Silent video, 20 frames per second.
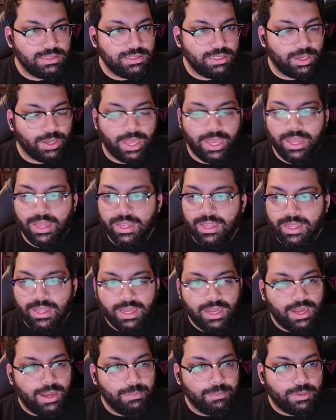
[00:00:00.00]
Okay,
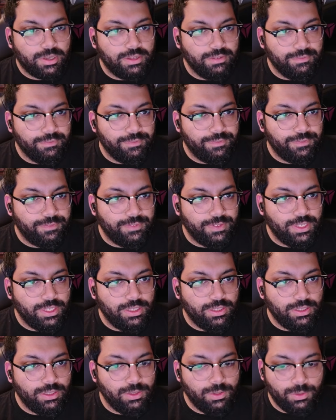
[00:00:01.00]
I'm
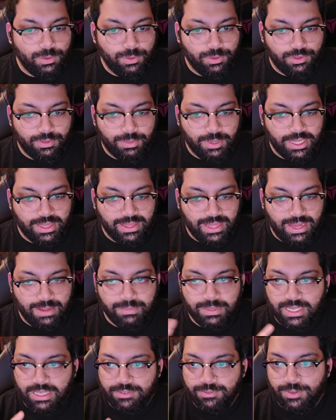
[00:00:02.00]
confused by that,
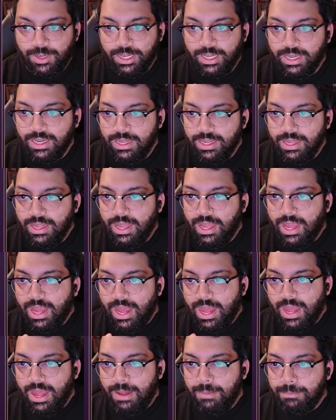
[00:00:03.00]
but that's fine.
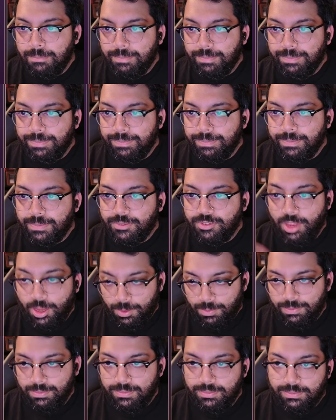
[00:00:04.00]
So,
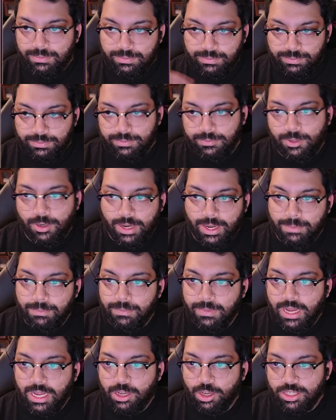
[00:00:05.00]
right,
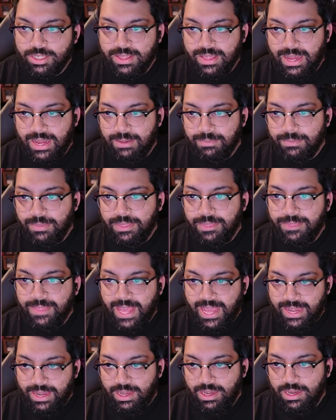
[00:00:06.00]
I got to that.
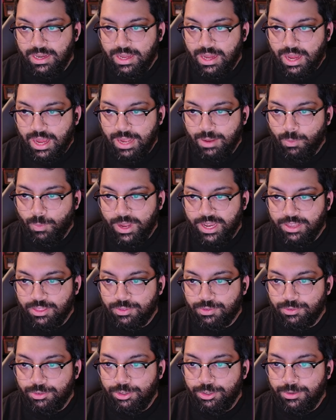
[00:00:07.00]
Then I went
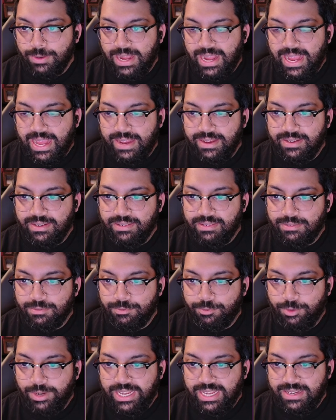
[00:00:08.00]
through and
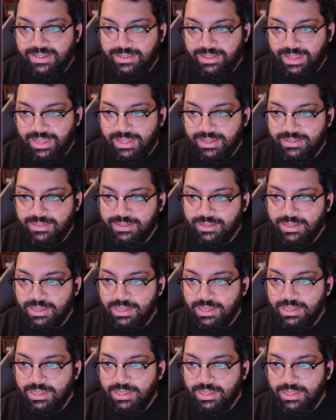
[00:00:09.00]
redid
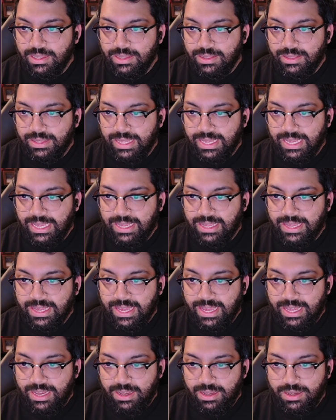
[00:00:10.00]
the
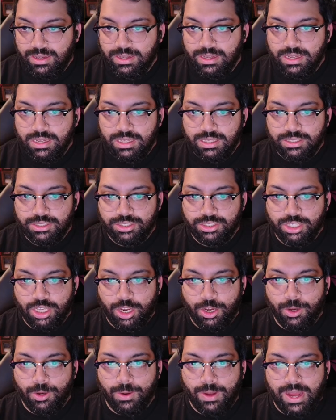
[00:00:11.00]
kin.
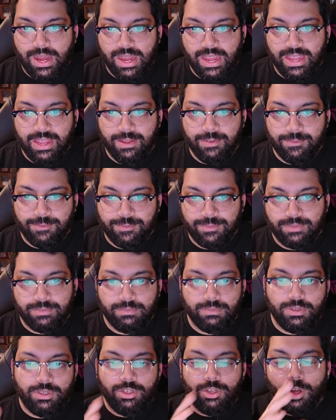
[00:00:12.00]
So I've
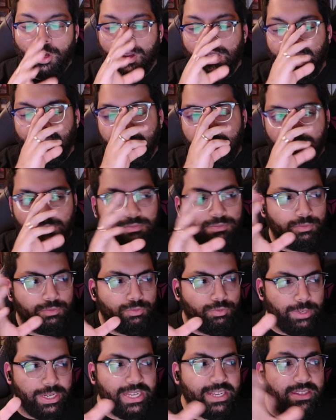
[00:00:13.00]
not like
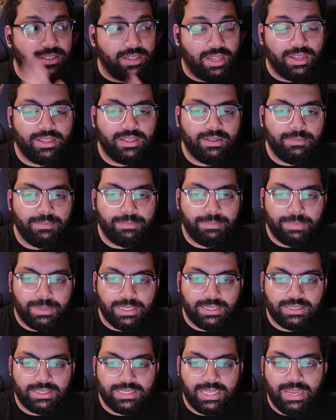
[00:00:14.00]
redone them
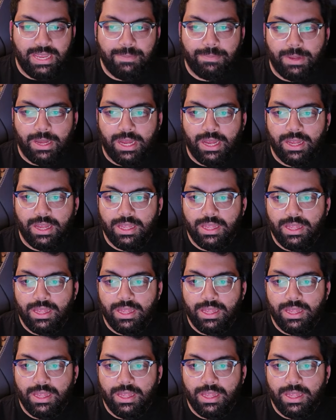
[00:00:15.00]
per se, but